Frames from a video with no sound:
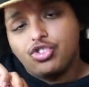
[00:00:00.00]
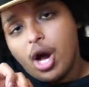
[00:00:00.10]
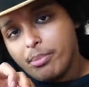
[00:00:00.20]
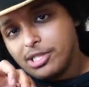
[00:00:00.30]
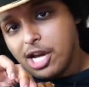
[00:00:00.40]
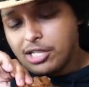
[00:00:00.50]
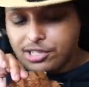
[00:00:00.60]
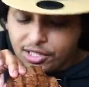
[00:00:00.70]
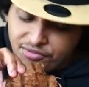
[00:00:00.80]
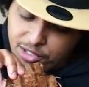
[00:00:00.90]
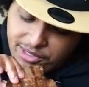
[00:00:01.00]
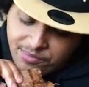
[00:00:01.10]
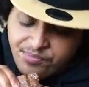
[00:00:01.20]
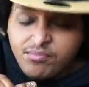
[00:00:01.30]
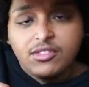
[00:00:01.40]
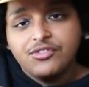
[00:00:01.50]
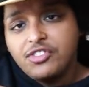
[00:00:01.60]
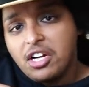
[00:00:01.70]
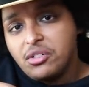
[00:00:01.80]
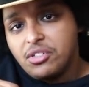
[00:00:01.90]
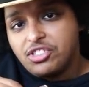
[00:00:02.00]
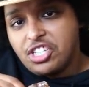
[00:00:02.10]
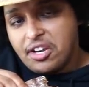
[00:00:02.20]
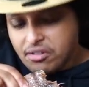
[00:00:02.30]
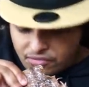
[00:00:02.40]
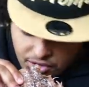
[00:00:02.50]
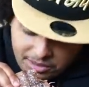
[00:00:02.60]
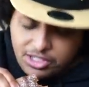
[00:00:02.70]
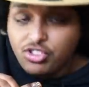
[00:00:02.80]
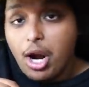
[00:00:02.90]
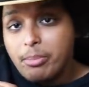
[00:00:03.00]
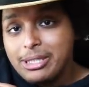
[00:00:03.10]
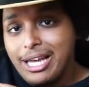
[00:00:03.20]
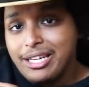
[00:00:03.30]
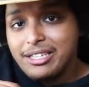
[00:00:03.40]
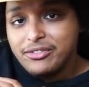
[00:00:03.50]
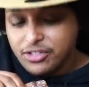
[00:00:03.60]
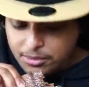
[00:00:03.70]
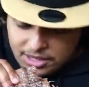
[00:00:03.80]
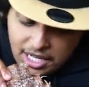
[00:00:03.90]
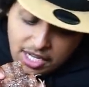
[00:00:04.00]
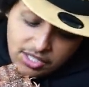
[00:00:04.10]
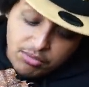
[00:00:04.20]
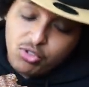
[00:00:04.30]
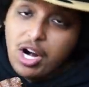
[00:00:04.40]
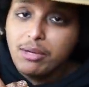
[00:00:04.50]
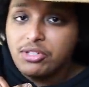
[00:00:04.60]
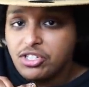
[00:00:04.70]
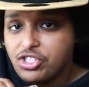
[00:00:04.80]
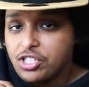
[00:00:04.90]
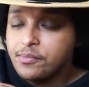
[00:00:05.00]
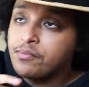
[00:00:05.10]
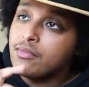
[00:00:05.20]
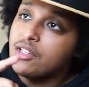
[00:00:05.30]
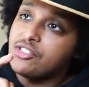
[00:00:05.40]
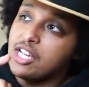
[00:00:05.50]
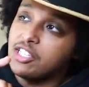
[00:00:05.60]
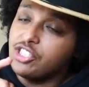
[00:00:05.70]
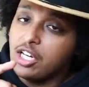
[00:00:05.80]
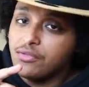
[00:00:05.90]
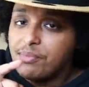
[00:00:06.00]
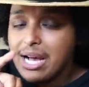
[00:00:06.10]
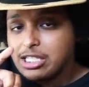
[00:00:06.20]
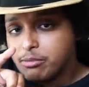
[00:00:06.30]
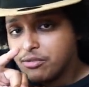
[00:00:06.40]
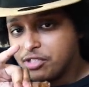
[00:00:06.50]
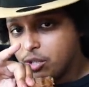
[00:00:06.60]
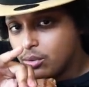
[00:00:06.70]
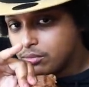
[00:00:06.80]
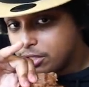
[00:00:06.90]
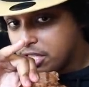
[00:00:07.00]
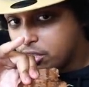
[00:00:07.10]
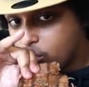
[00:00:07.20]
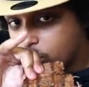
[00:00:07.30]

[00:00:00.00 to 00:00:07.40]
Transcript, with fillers: Dropping content, feel me? y'all new to the channel, feel me? Drop a like, feel me? Subscribe to the second channel basketball video, King of the